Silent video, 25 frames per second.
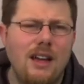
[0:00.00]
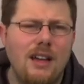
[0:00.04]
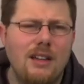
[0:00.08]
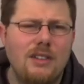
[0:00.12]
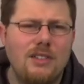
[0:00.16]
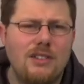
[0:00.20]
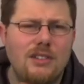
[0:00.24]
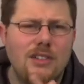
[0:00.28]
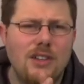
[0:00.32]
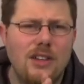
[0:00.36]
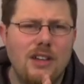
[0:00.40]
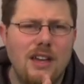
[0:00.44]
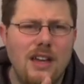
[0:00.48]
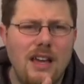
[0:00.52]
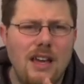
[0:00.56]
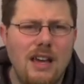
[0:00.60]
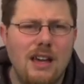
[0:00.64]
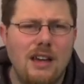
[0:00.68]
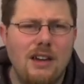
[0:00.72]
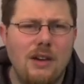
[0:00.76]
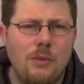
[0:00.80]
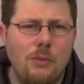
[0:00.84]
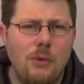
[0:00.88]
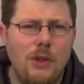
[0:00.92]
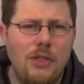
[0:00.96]
so it
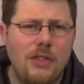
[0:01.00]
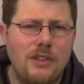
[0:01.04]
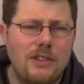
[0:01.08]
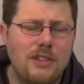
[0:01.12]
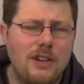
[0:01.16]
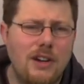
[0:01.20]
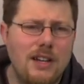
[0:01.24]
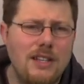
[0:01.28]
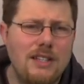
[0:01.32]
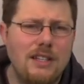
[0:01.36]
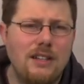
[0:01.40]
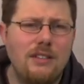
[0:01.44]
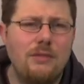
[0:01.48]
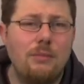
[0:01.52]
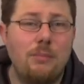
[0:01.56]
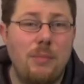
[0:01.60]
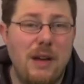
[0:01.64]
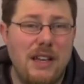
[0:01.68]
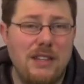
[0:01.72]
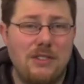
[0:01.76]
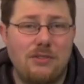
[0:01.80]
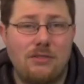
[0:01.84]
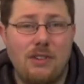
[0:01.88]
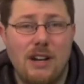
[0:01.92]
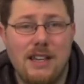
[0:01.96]
can win the title of
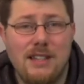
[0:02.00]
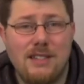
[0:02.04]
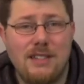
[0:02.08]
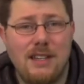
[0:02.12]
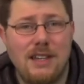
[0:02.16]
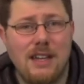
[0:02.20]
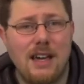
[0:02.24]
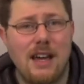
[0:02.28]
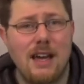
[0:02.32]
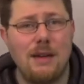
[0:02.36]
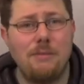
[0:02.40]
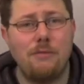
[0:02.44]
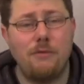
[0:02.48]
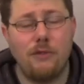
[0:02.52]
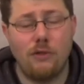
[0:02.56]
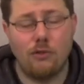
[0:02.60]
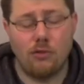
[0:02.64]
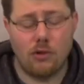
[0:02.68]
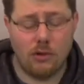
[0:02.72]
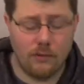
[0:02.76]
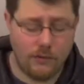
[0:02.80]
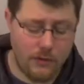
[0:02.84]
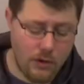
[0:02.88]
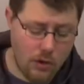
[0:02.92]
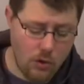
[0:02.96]
Best Racing Game for
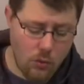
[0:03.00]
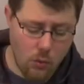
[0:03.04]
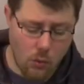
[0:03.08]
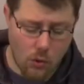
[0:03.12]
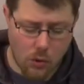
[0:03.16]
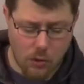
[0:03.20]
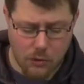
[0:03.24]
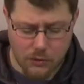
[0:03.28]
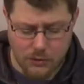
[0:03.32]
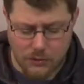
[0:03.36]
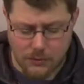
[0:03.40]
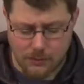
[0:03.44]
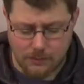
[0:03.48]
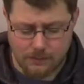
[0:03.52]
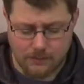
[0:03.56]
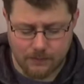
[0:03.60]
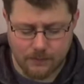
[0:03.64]
Review Wars.